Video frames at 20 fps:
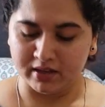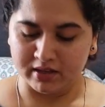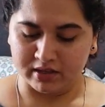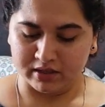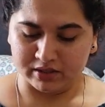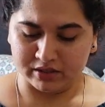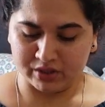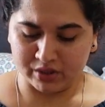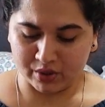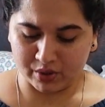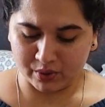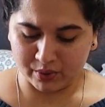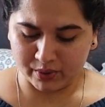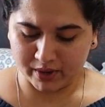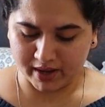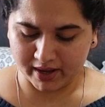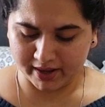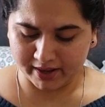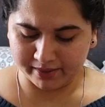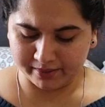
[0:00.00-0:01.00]
So
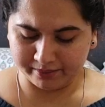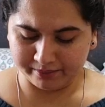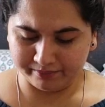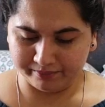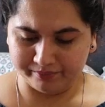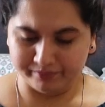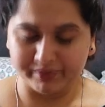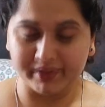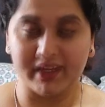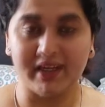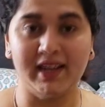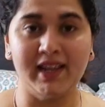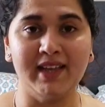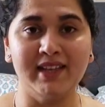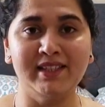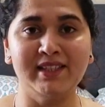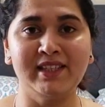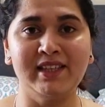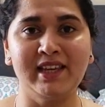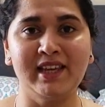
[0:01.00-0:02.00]
yeah,
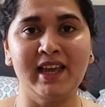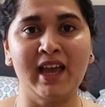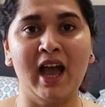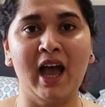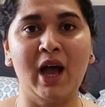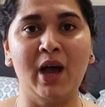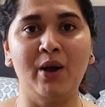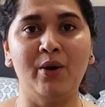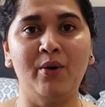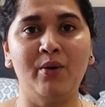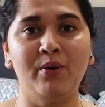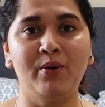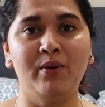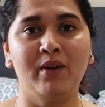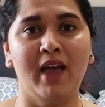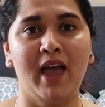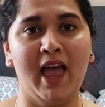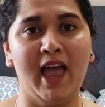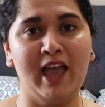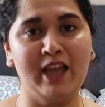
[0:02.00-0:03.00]
let's see how
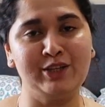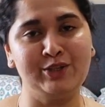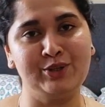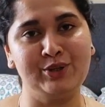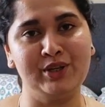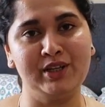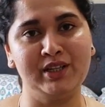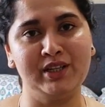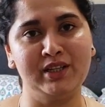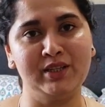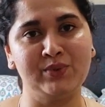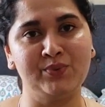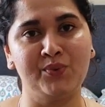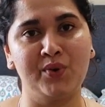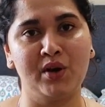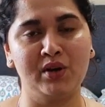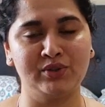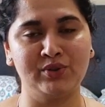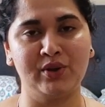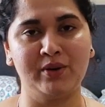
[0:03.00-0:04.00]
actually this
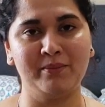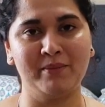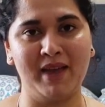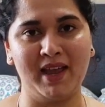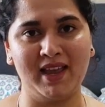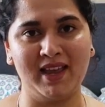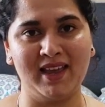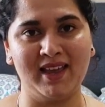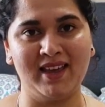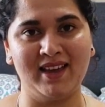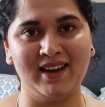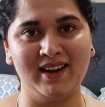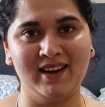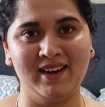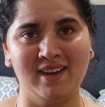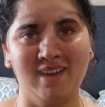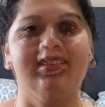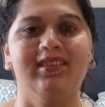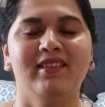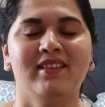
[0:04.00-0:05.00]
works on my hair.
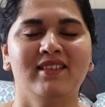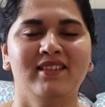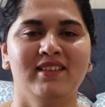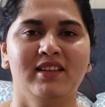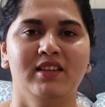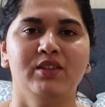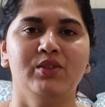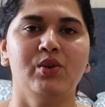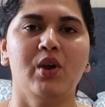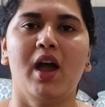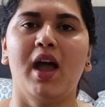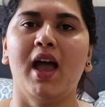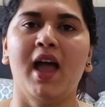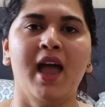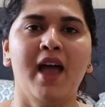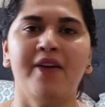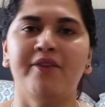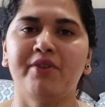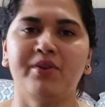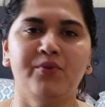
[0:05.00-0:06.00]
So I
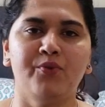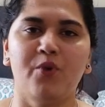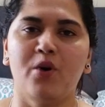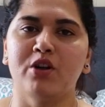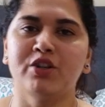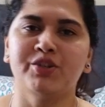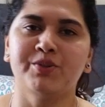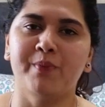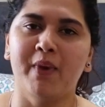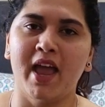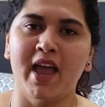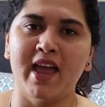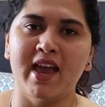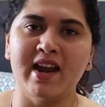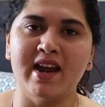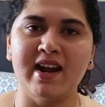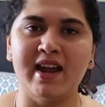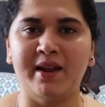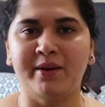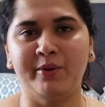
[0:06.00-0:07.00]
haven't washed my
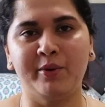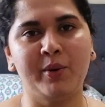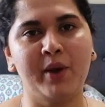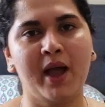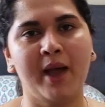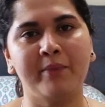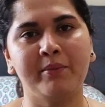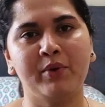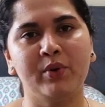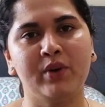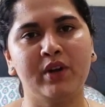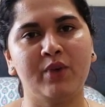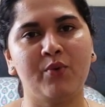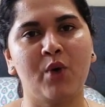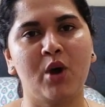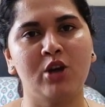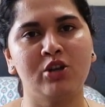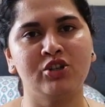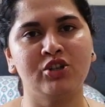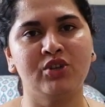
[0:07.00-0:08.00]
hair and I'm gonna
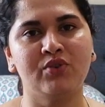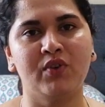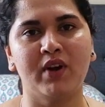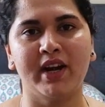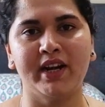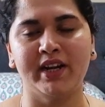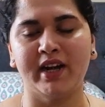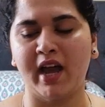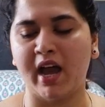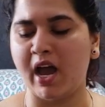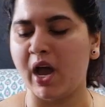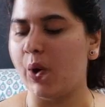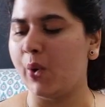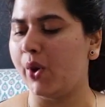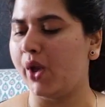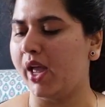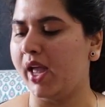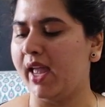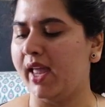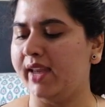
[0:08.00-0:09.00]
wash it right now
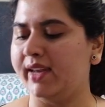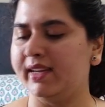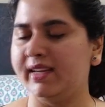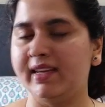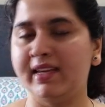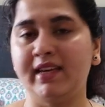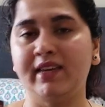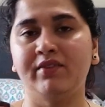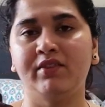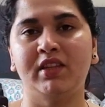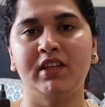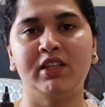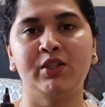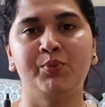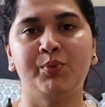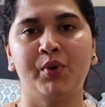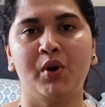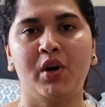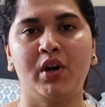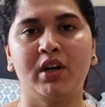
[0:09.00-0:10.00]
and give this
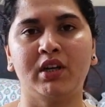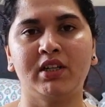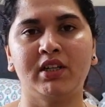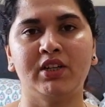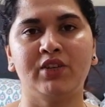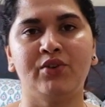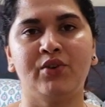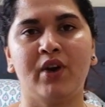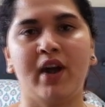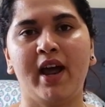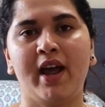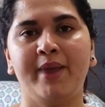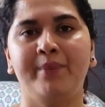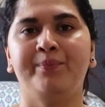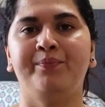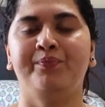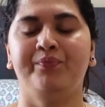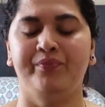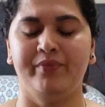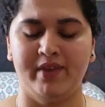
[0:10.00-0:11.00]
product a try.
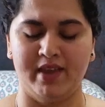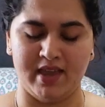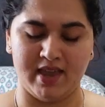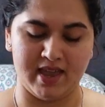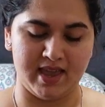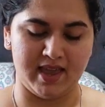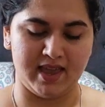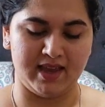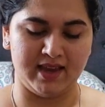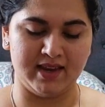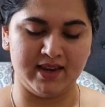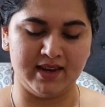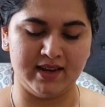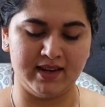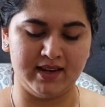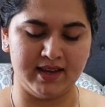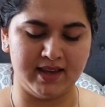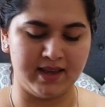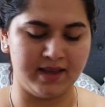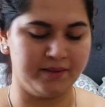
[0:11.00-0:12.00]
And
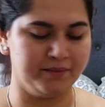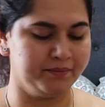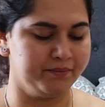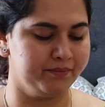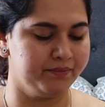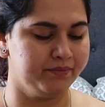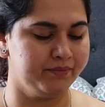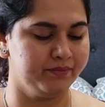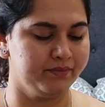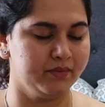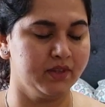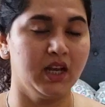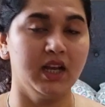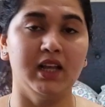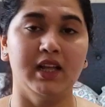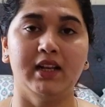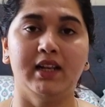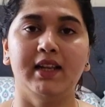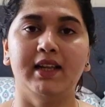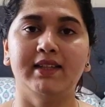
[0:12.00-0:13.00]
yeah,
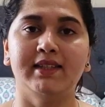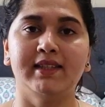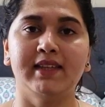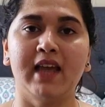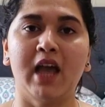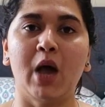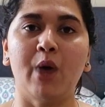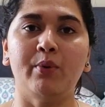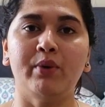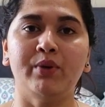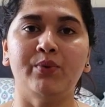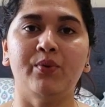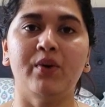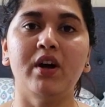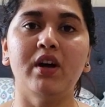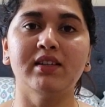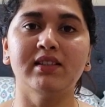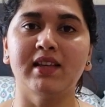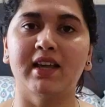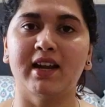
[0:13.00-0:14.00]
let's see how it
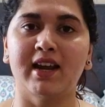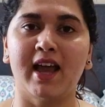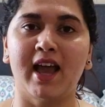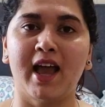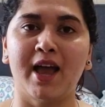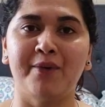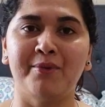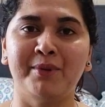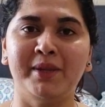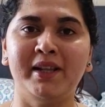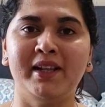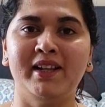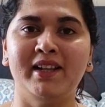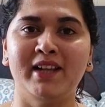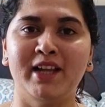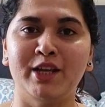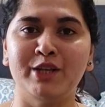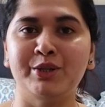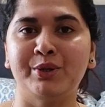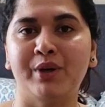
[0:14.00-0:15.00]
works and I will
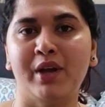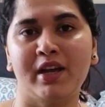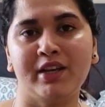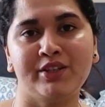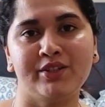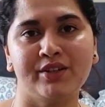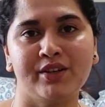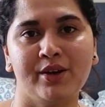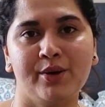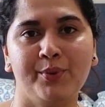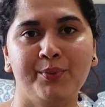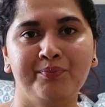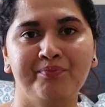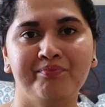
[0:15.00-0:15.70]
let you guys know.